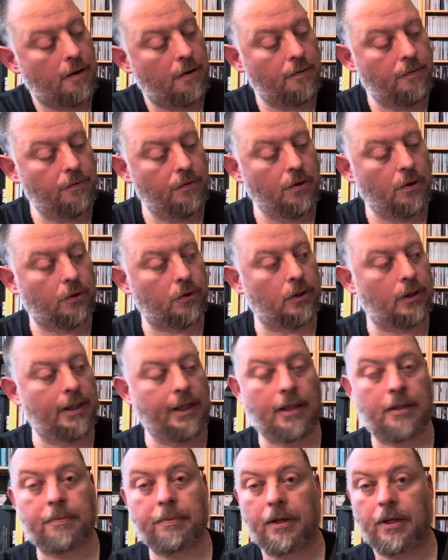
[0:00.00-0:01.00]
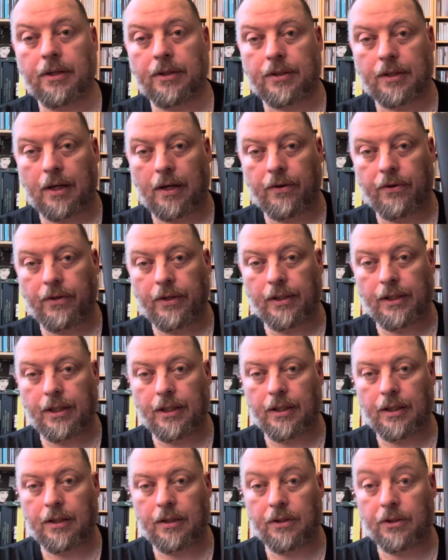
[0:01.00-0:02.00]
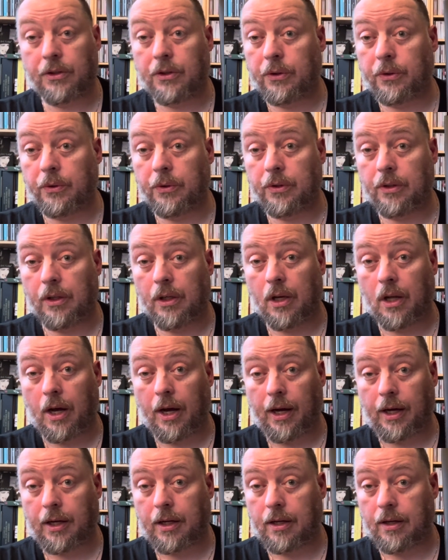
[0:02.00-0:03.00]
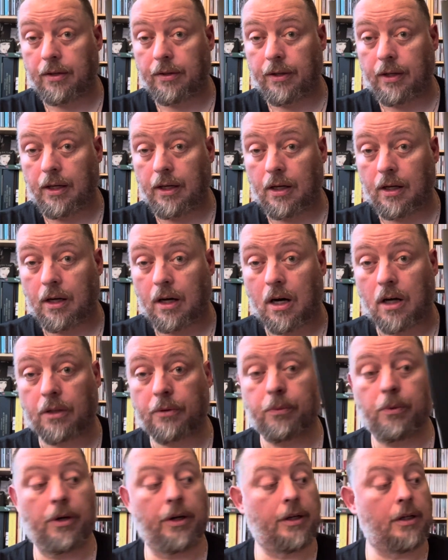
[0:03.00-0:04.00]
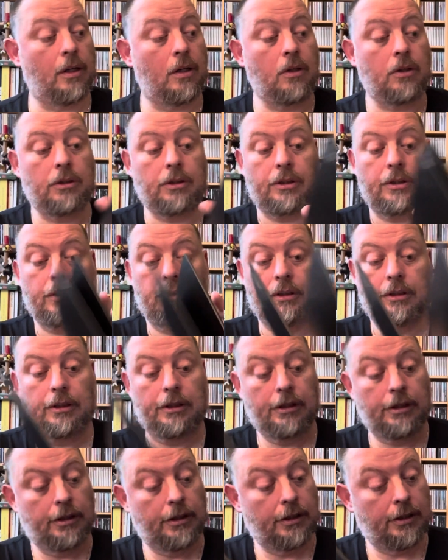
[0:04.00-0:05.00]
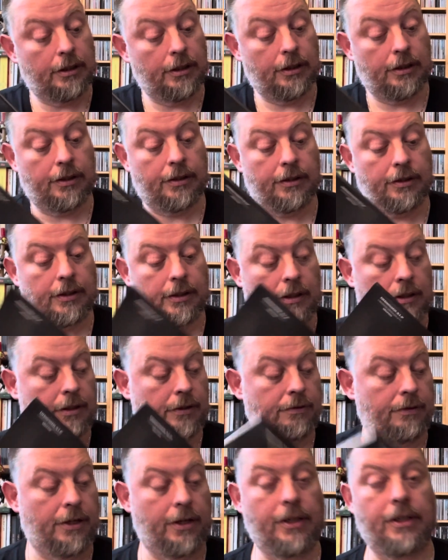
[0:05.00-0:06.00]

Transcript: Not least because I really do like the artwork a lot. I think it's very